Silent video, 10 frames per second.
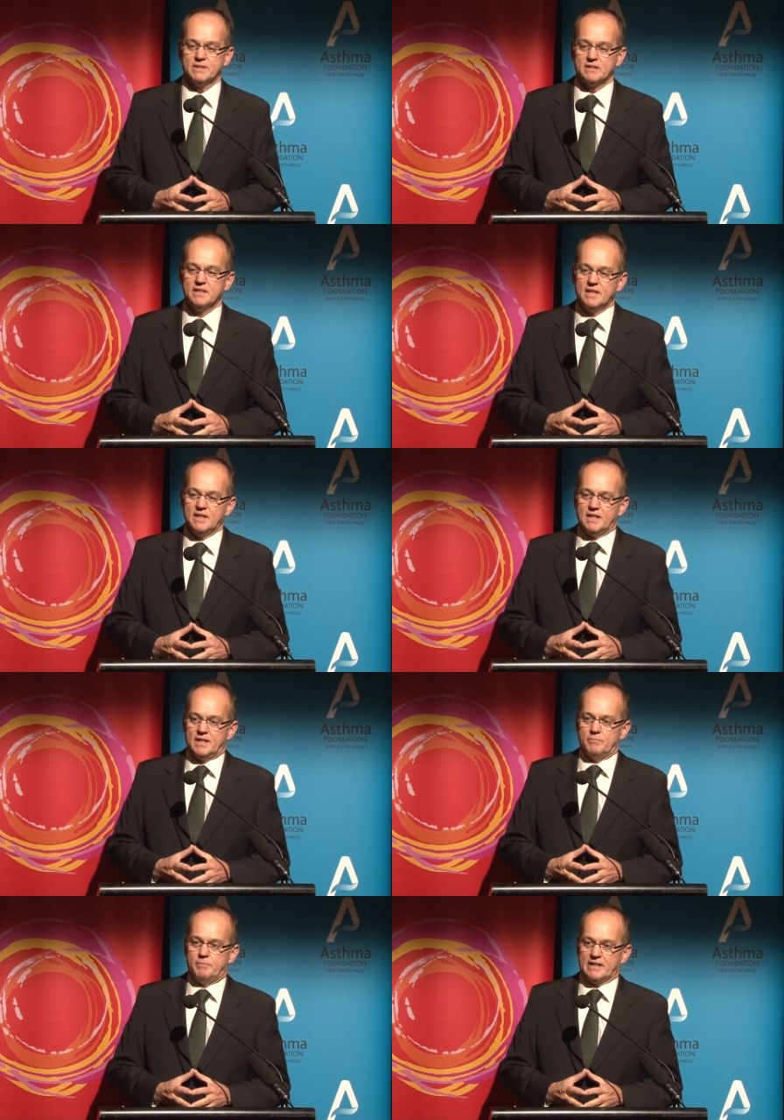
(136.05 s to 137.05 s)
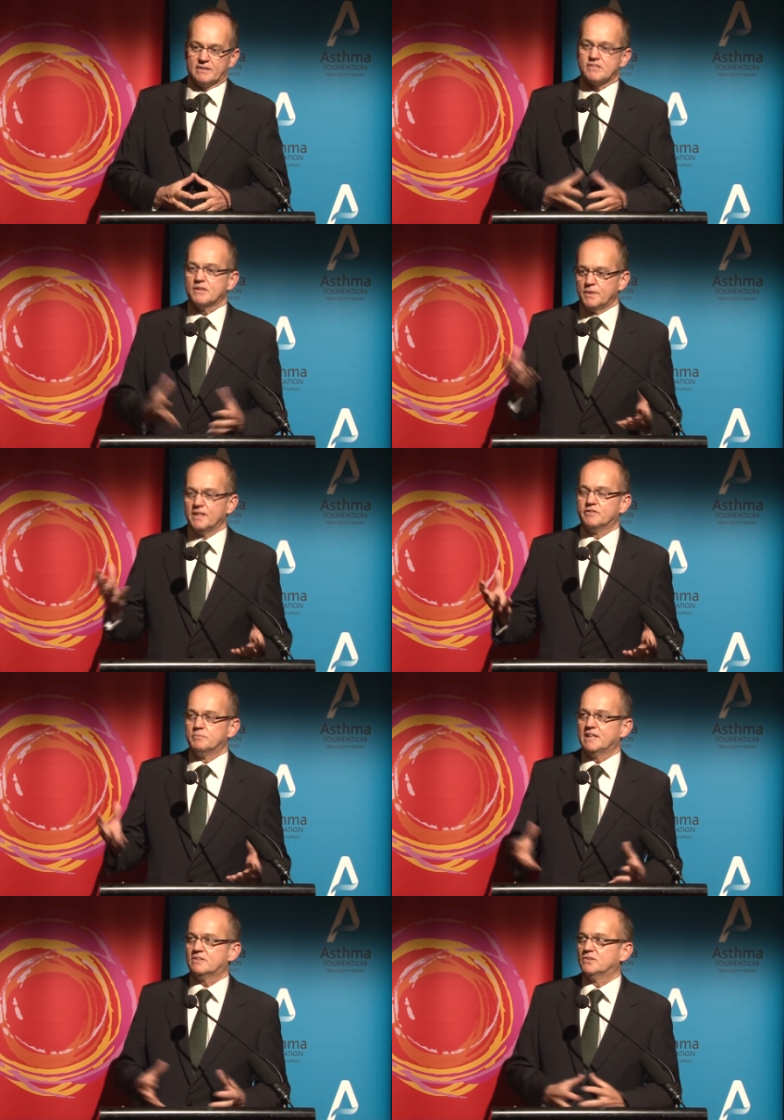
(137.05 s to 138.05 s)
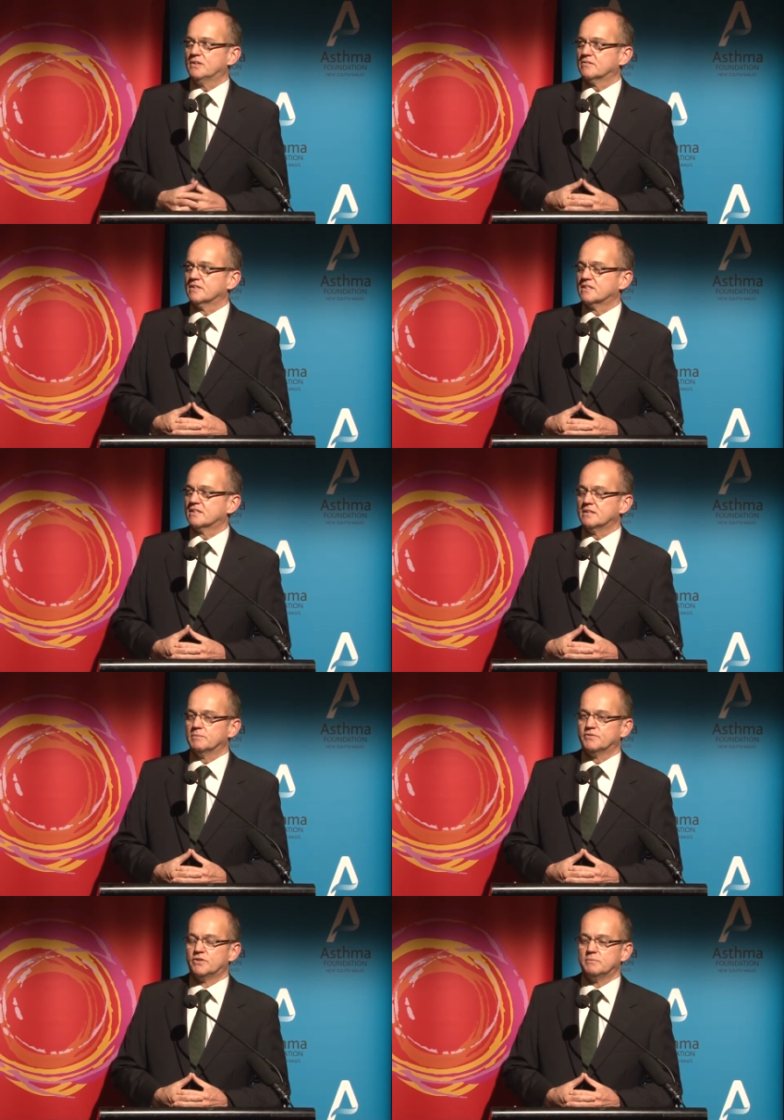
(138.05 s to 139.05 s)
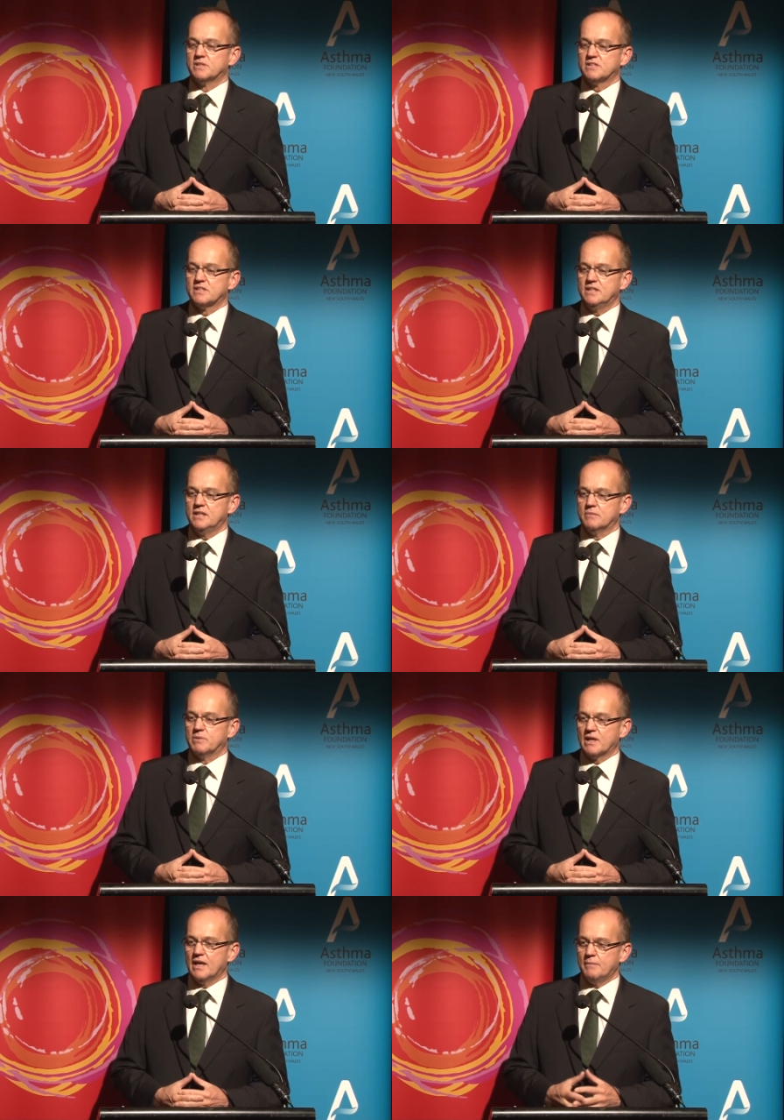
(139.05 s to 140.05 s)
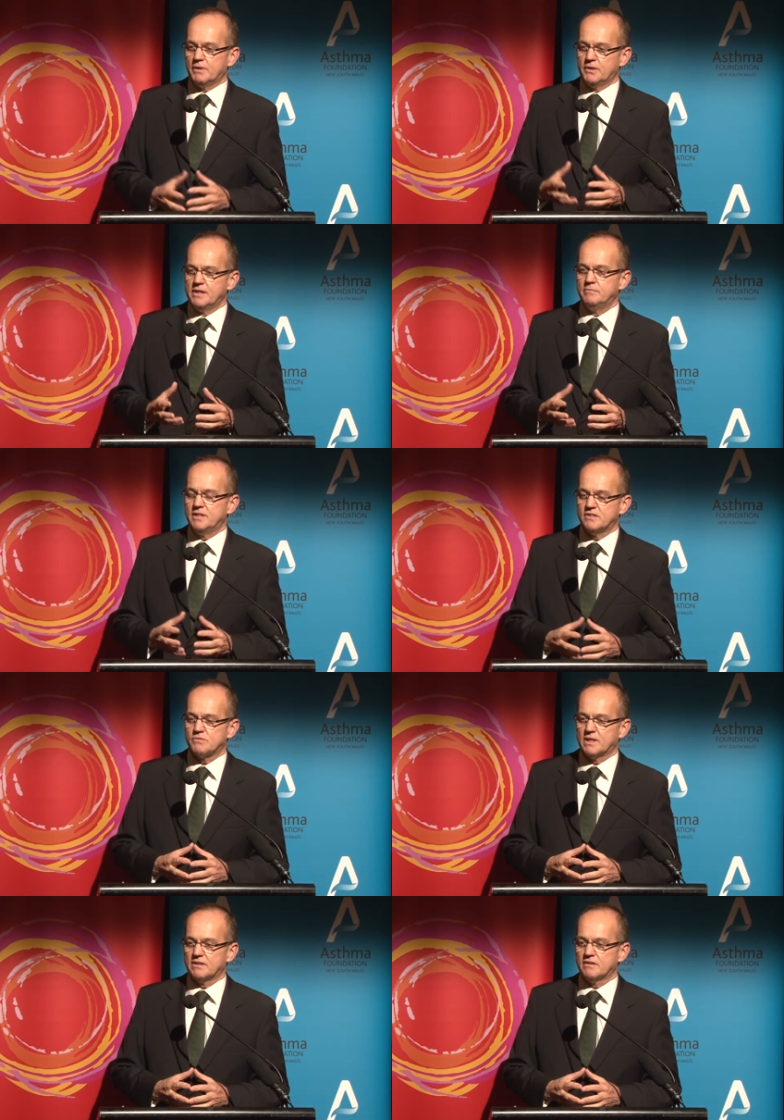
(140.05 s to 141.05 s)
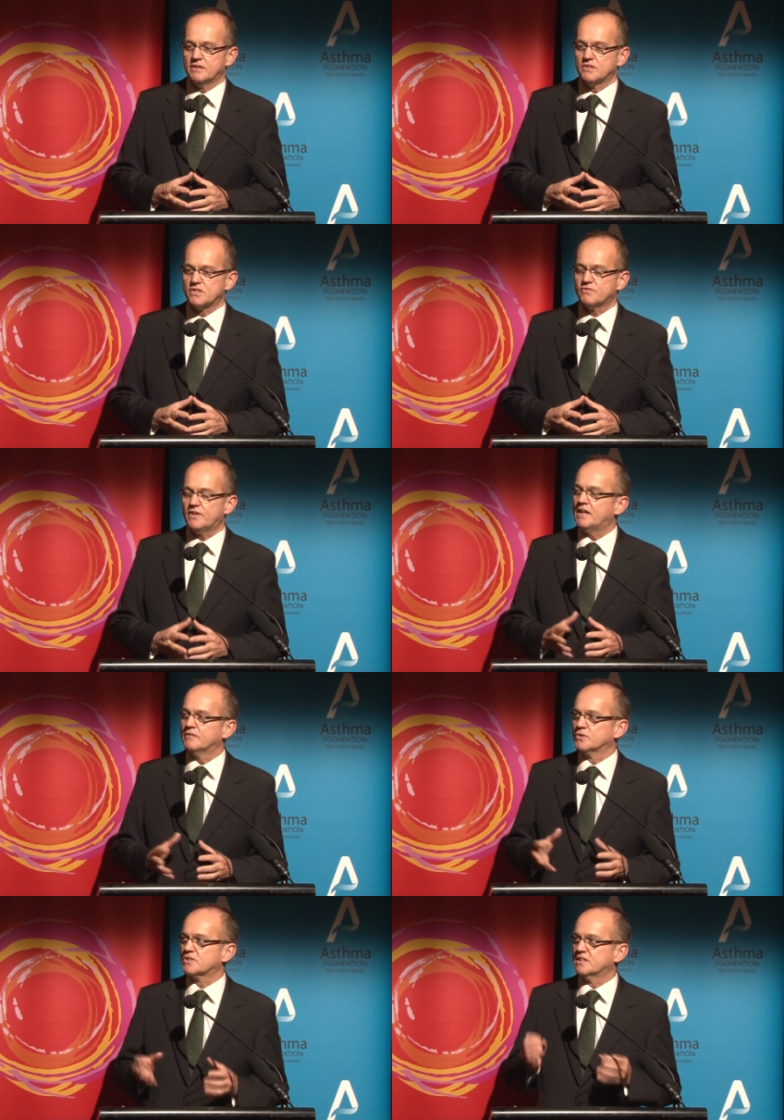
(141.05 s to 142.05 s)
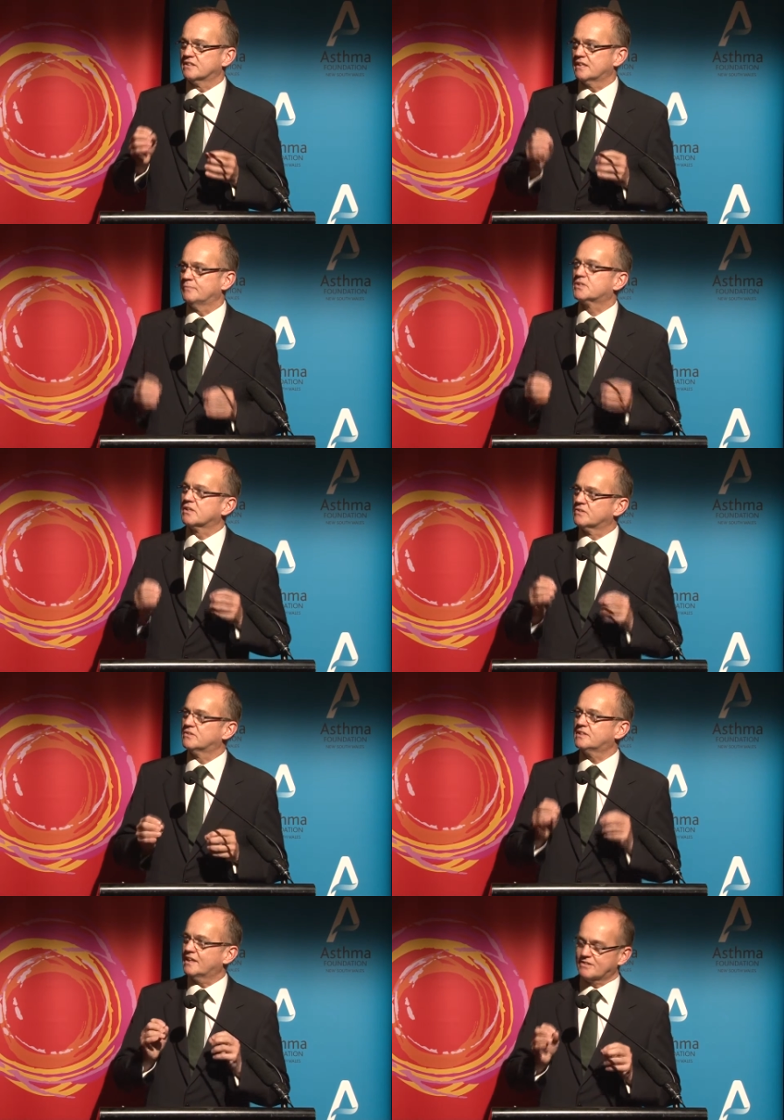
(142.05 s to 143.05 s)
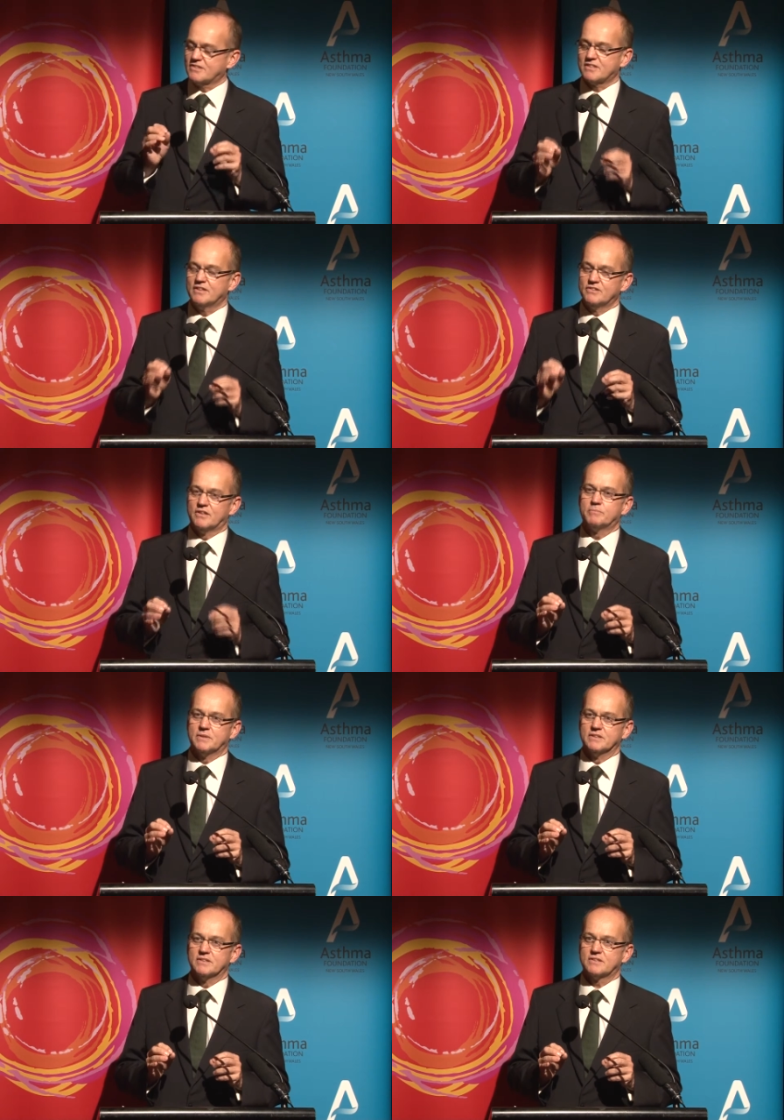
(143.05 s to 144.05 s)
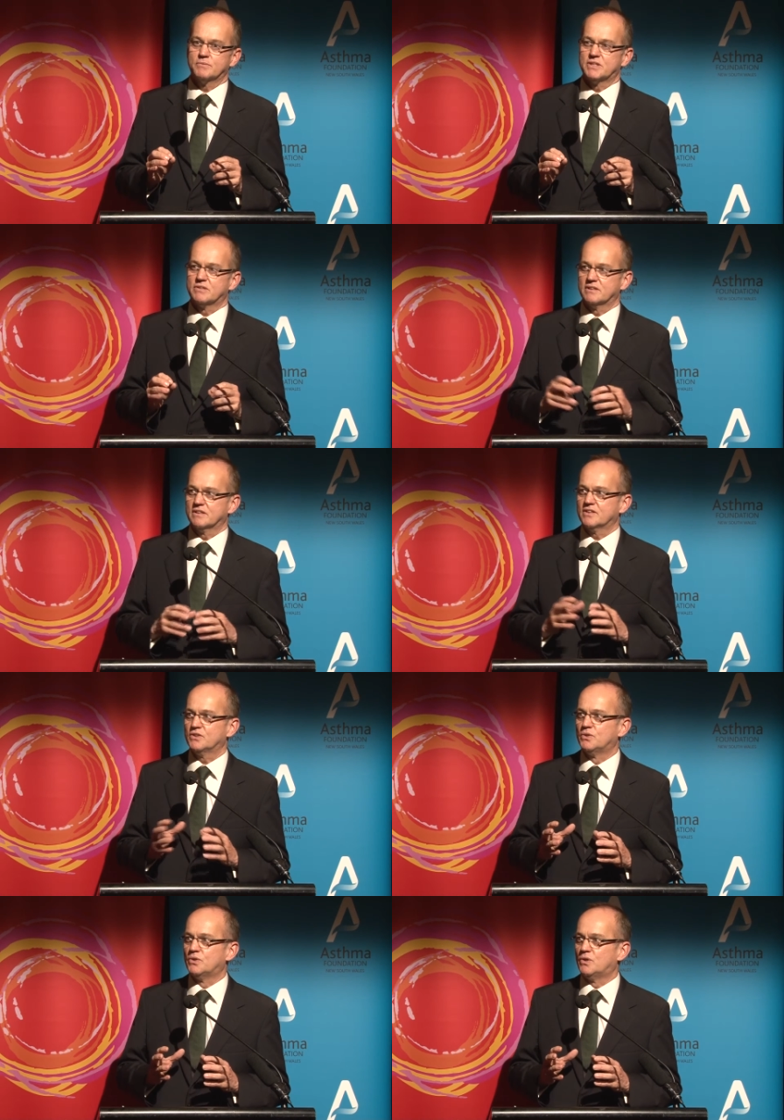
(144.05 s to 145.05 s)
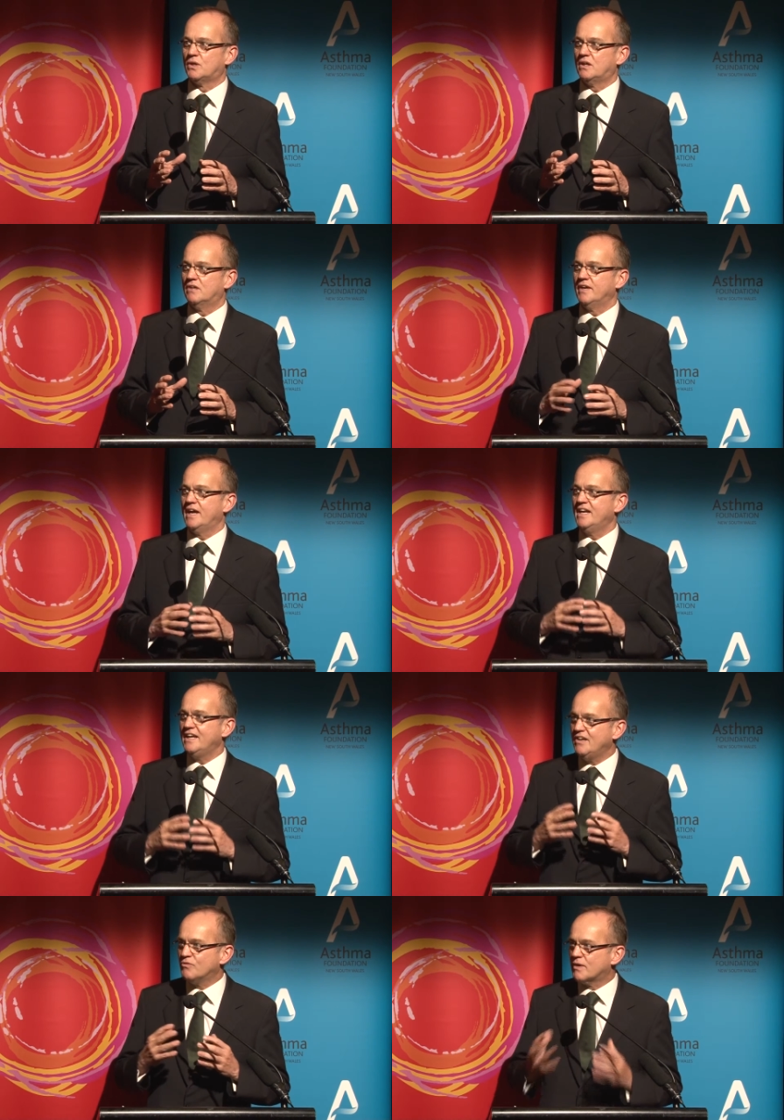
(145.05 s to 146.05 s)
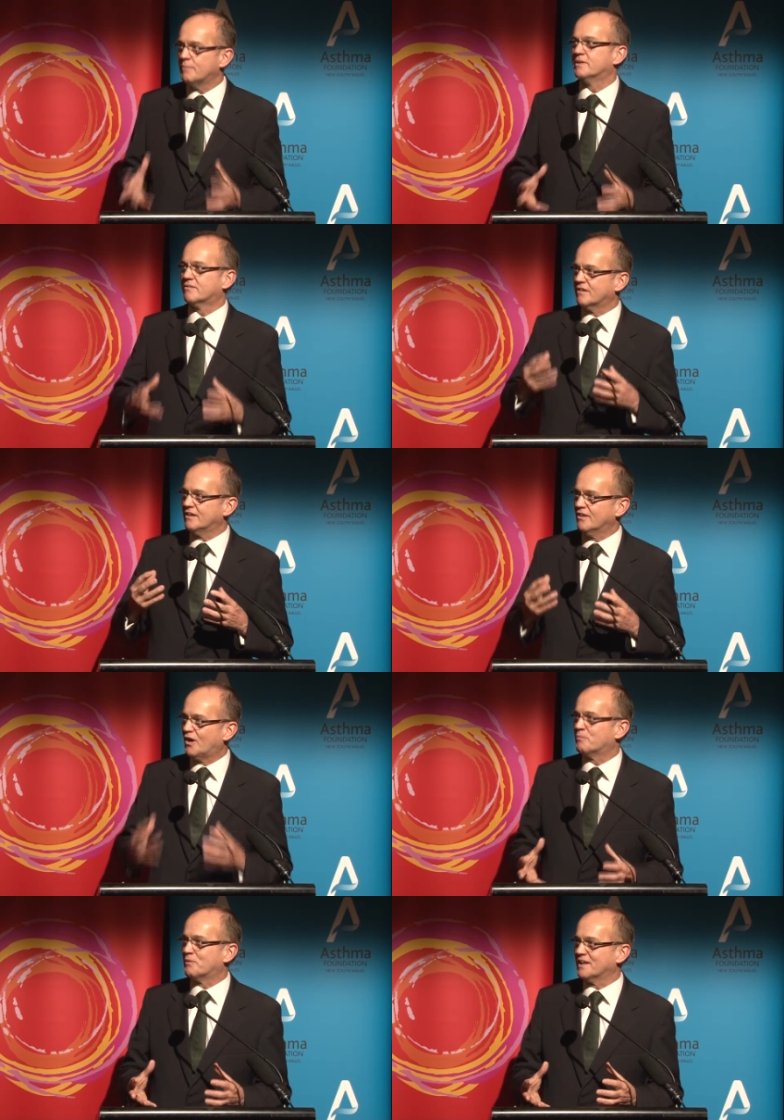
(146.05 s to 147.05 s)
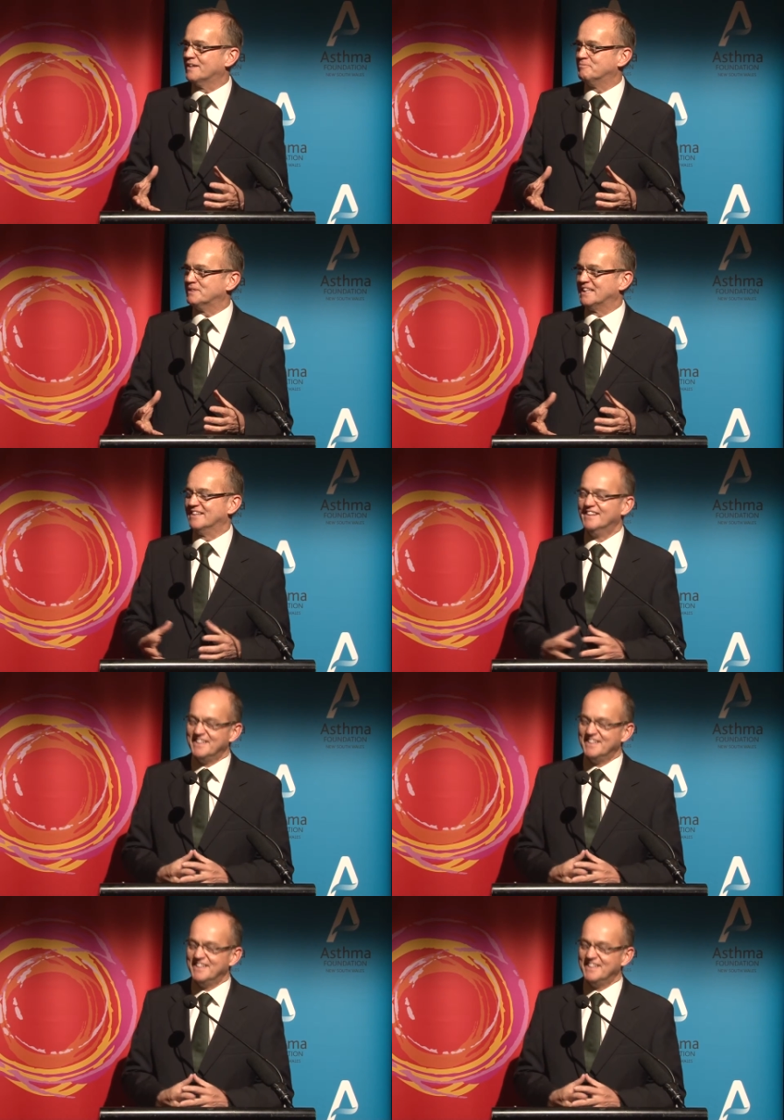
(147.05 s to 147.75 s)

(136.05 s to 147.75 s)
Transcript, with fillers: but but so we give about 260 performances a year, but La Boheme is one of those five or six absolute touchstone operas which are at the core of any repertory opera company.